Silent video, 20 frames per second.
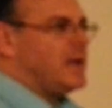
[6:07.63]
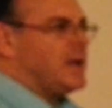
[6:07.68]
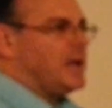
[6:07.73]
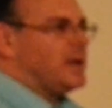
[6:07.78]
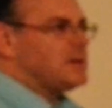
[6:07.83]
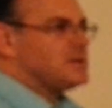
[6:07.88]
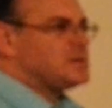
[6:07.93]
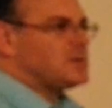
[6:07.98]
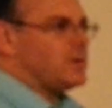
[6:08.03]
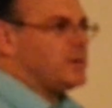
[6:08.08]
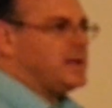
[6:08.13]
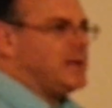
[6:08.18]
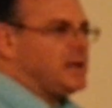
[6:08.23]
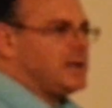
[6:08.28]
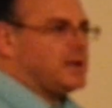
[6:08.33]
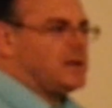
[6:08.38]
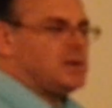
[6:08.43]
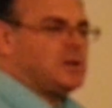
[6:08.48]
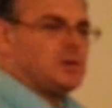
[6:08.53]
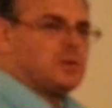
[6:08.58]
so he
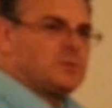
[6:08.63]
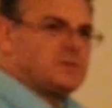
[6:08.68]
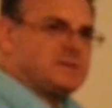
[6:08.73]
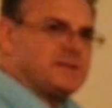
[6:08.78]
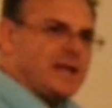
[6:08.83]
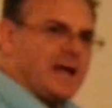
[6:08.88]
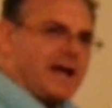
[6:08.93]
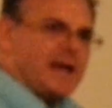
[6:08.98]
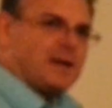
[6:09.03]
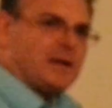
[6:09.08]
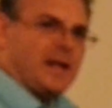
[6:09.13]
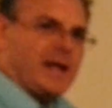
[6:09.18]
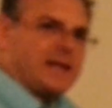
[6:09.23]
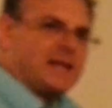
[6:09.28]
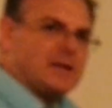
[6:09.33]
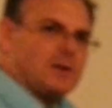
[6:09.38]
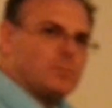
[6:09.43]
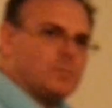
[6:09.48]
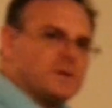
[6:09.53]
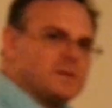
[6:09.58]
can use that like
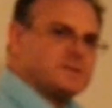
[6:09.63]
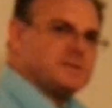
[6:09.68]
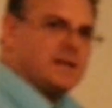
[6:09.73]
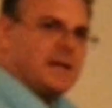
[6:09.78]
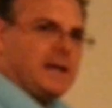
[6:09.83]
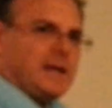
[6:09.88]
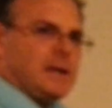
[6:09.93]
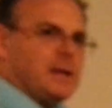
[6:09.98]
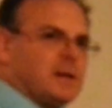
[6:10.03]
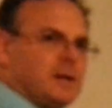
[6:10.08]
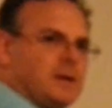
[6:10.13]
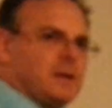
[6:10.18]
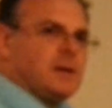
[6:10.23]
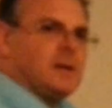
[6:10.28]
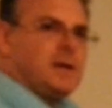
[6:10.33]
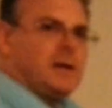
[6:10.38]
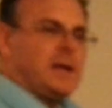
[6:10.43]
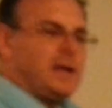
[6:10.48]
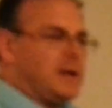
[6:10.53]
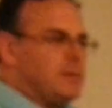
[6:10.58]
it was a
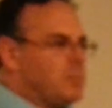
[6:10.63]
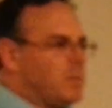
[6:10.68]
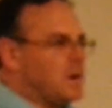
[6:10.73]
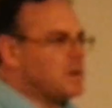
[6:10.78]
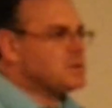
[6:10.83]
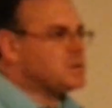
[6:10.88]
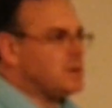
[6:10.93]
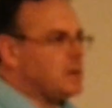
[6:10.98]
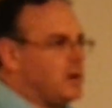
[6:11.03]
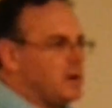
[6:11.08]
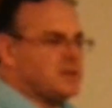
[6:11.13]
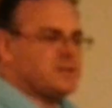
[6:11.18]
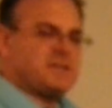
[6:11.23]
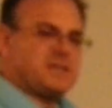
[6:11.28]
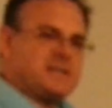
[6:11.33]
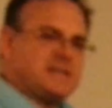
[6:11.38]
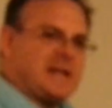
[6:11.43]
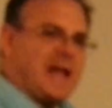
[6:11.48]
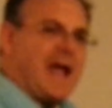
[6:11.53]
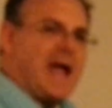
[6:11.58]
martial arts
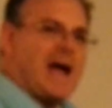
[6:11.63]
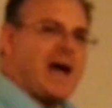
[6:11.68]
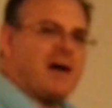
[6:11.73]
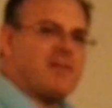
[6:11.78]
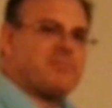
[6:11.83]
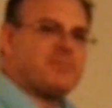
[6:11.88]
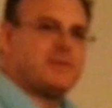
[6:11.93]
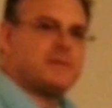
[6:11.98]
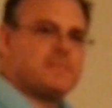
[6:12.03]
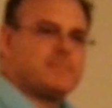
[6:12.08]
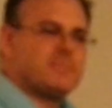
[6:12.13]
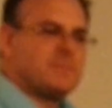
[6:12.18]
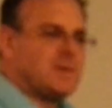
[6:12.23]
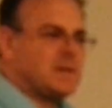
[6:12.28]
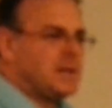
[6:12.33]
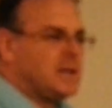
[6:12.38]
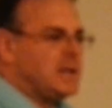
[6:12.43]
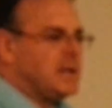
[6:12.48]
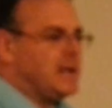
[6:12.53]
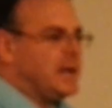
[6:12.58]
staff,
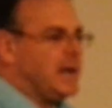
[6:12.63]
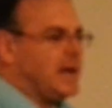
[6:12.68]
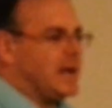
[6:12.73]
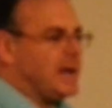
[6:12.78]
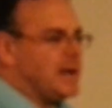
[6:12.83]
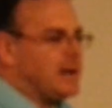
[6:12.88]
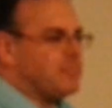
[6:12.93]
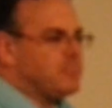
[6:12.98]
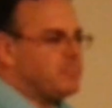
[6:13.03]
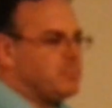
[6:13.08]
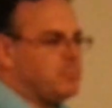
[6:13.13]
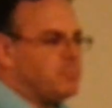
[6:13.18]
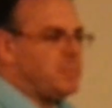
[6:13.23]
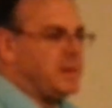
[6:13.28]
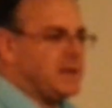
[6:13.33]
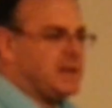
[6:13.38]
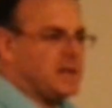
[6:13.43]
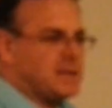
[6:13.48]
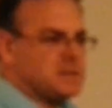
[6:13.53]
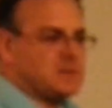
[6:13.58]

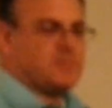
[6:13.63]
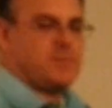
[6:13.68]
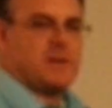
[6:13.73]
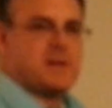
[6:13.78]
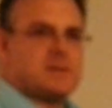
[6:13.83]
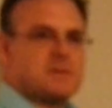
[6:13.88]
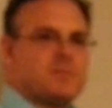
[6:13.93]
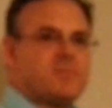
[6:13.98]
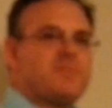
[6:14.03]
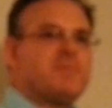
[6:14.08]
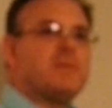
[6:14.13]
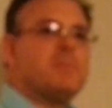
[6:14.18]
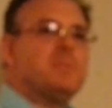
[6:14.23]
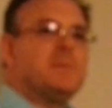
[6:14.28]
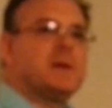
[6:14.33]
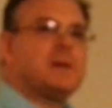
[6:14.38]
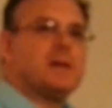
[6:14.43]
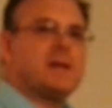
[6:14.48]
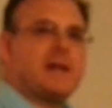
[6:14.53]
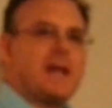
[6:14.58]
because of his
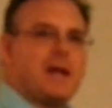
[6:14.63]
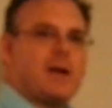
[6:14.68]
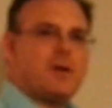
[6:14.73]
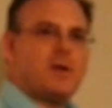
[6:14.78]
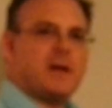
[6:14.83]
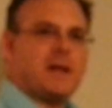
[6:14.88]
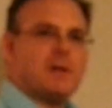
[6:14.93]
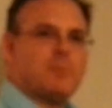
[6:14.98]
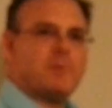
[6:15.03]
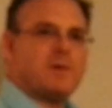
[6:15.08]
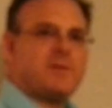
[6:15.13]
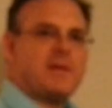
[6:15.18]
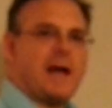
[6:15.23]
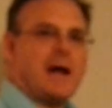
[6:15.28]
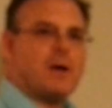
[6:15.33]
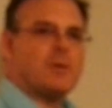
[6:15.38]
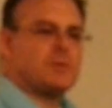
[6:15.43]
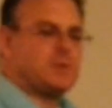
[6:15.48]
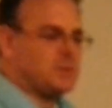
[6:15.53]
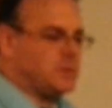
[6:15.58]
familiarity with
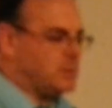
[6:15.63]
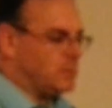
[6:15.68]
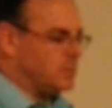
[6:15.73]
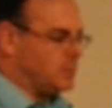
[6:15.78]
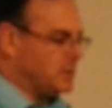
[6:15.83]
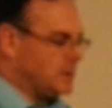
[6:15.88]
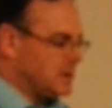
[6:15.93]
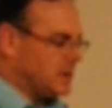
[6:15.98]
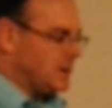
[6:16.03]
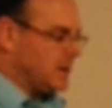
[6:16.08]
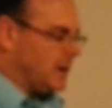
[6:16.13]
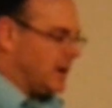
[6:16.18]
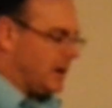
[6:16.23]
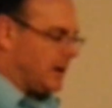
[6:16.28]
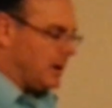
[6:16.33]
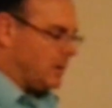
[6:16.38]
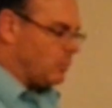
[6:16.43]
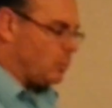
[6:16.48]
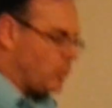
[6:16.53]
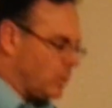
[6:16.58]
how to
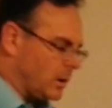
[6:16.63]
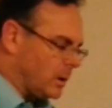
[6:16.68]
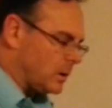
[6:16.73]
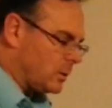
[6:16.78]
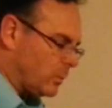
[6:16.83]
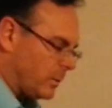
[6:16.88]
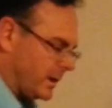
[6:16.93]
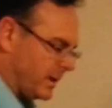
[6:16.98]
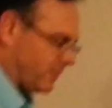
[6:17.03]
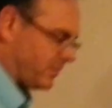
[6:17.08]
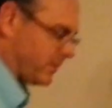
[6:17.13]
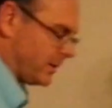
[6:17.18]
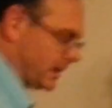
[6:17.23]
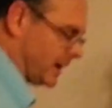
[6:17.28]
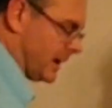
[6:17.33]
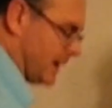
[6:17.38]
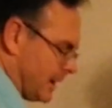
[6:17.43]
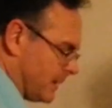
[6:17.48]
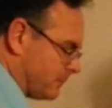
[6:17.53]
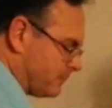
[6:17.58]
work with
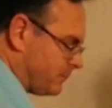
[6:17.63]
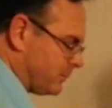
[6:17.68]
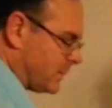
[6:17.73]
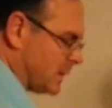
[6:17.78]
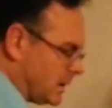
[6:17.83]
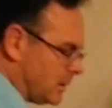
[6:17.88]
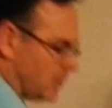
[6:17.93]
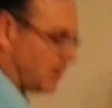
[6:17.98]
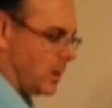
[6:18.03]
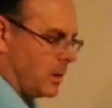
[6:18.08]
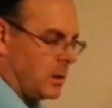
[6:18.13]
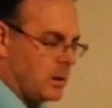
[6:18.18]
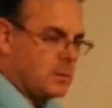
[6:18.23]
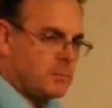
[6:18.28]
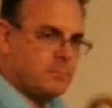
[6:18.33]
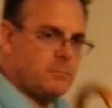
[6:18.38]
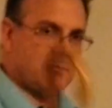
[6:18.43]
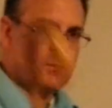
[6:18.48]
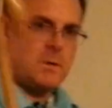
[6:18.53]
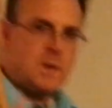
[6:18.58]
long
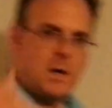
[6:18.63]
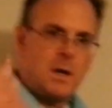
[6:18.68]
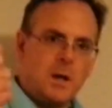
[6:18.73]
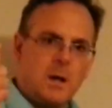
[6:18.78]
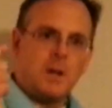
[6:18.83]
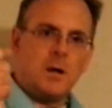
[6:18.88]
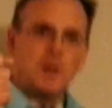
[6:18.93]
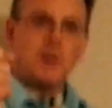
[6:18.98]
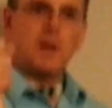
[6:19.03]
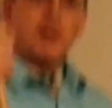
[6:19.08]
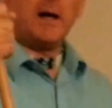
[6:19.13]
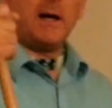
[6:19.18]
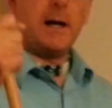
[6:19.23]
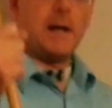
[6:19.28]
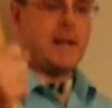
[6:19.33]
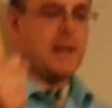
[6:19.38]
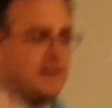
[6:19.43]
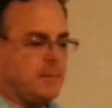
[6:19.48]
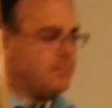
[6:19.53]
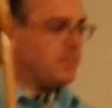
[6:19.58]

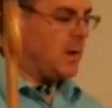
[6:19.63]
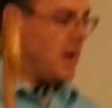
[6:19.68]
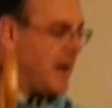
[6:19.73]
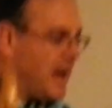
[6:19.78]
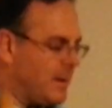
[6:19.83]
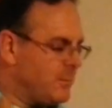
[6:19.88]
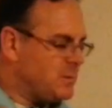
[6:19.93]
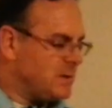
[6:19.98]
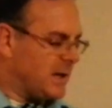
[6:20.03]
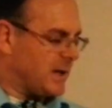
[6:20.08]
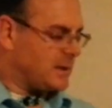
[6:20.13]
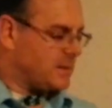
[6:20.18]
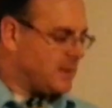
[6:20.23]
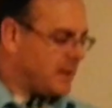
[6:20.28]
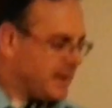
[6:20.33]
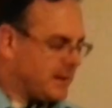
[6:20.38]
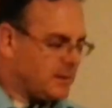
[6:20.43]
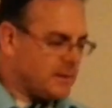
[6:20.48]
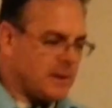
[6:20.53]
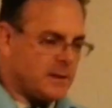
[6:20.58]
objects
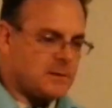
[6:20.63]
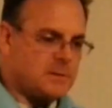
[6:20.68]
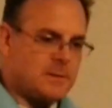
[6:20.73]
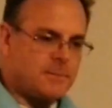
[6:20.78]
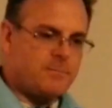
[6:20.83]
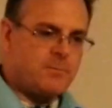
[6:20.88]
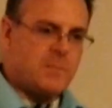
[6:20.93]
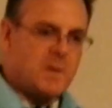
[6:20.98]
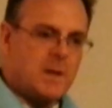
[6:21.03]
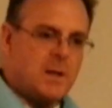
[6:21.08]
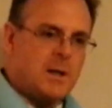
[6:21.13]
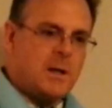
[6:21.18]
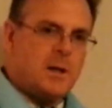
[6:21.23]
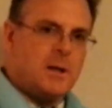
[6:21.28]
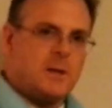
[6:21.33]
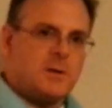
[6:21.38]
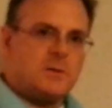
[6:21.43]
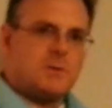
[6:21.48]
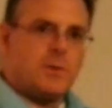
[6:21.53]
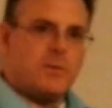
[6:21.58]
like this.
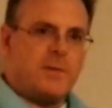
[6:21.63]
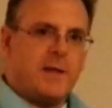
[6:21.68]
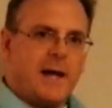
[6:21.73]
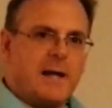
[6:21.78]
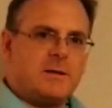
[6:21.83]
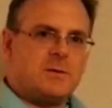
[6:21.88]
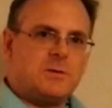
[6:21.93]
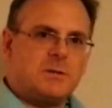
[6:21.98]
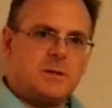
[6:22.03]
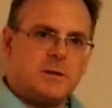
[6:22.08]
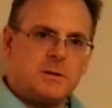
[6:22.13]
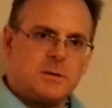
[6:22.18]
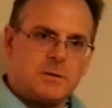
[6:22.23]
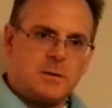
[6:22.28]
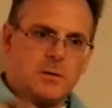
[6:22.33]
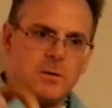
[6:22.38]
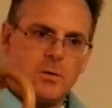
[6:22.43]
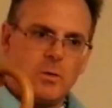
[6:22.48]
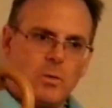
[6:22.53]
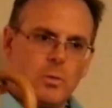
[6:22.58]
So that's just
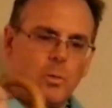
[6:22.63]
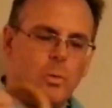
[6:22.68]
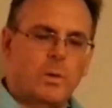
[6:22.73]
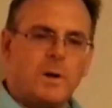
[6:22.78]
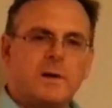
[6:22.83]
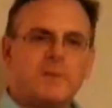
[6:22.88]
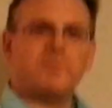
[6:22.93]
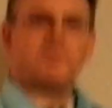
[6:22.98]
one of